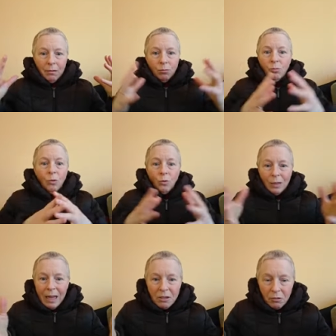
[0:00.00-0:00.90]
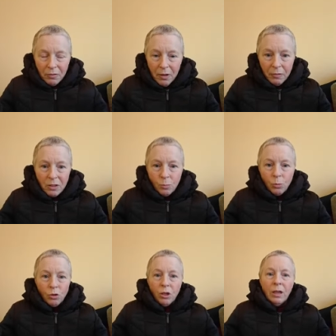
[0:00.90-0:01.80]
Or later, if you have a
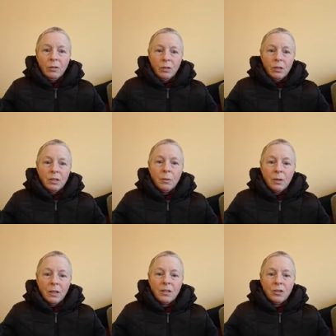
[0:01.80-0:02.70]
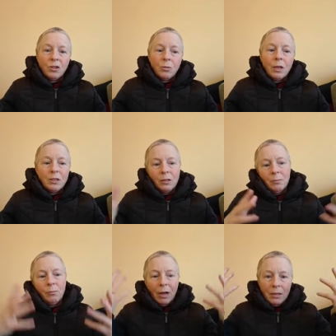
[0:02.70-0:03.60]
small child in a similar situation,
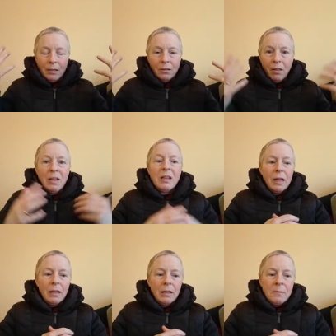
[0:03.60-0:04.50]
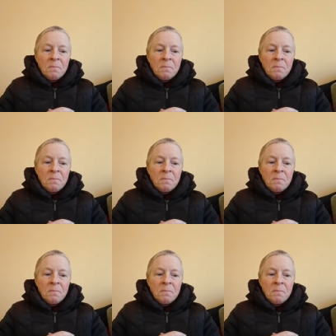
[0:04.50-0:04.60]
the brain's in theta,